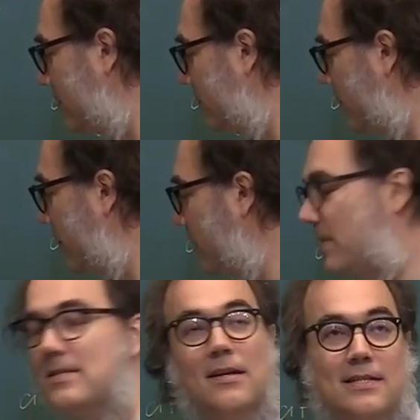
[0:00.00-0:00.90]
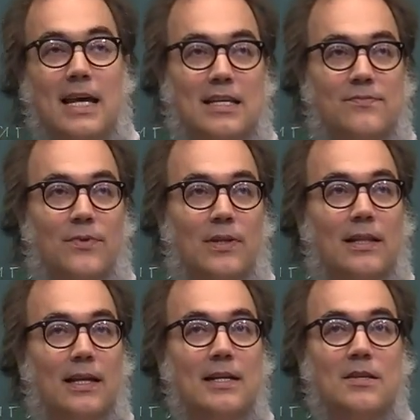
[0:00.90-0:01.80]
we will be successful,
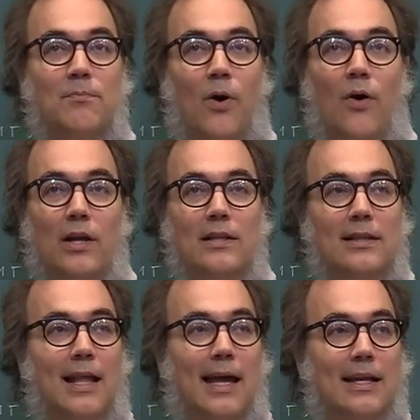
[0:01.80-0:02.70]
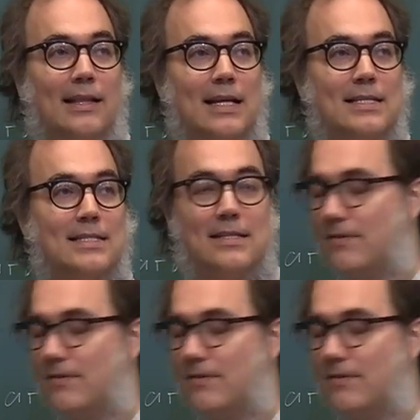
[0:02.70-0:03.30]
that there is a point like this